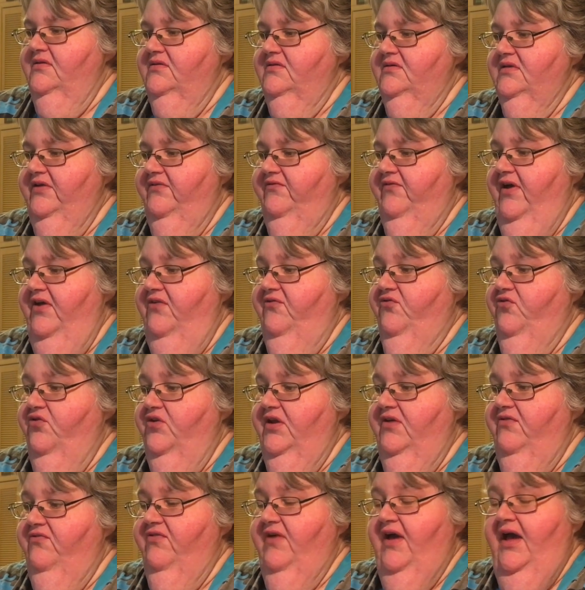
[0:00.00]
It's like
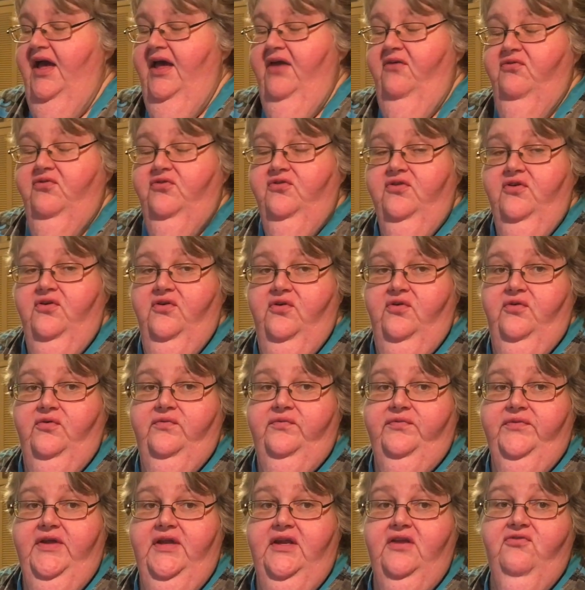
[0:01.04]
5:45, so,
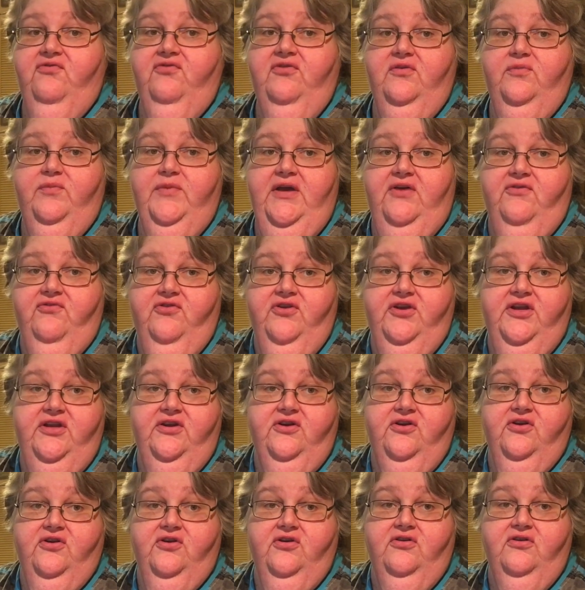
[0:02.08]
and it filled me up for
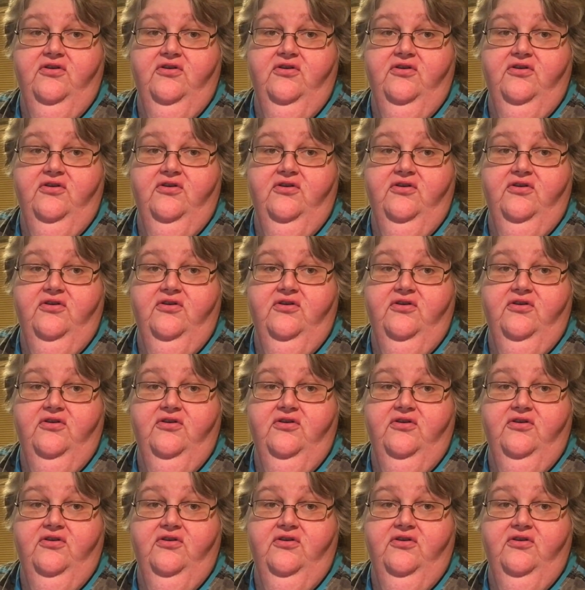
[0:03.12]
dinner.